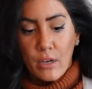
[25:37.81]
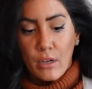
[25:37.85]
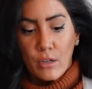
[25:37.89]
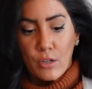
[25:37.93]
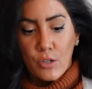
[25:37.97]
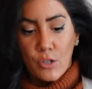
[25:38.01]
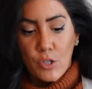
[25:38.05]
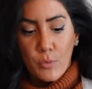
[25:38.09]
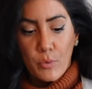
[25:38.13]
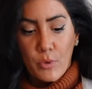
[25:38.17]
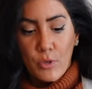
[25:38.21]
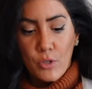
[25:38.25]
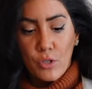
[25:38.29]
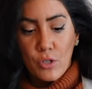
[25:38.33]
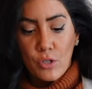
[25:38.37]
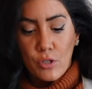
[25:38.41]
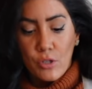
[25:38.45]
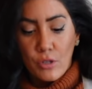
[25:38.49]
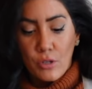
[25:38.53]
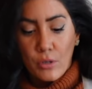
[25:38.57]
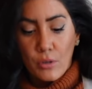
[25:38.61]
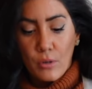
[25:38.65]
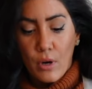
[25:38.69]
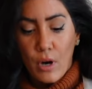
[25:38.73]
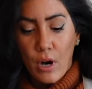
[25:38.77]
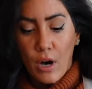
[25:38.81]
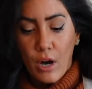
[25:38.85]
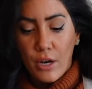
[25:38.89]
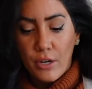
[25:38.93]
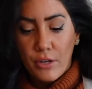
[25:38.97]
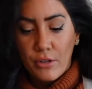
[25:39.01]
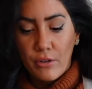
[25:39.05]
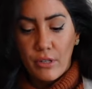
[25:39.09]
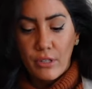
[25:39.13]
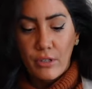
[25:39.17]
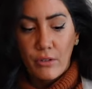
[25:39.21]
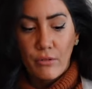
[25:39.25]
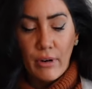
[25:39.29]
you're supposed to do
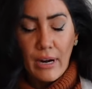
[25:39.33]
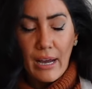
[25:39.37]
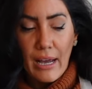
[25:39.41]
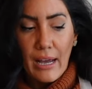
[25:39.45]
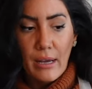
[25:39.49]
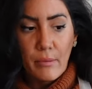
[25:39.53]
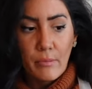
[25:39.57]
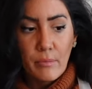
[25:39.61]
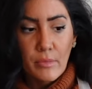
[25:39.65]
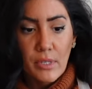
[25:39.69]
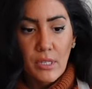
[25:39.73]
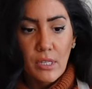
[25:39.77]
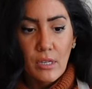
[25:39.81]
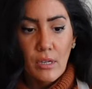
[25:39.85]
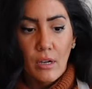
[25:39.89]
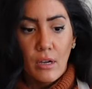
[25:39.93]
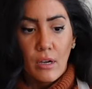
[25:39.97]
100 grams.